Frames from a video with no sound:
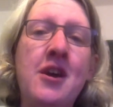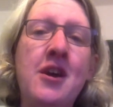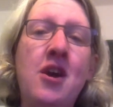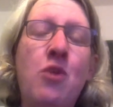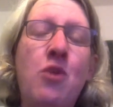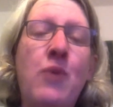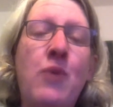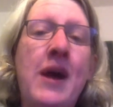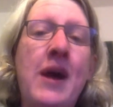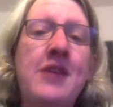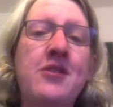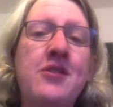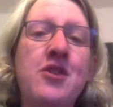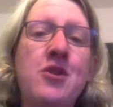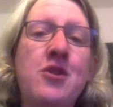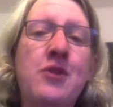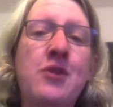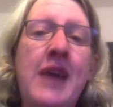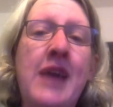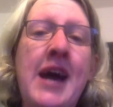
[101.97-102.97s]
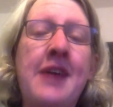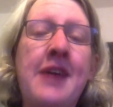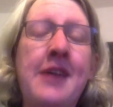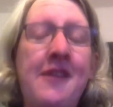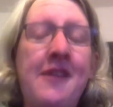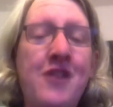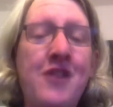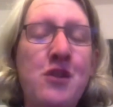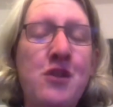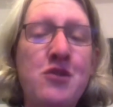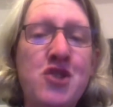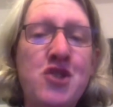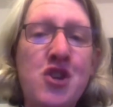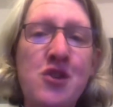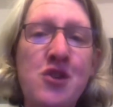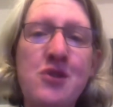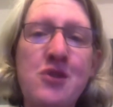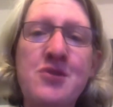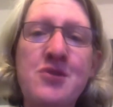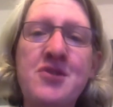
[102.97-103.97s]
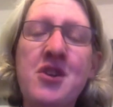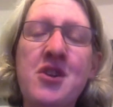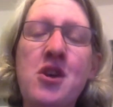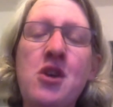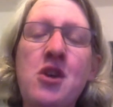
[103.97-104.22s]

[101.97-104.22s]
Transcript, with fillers: when you can, if you choose,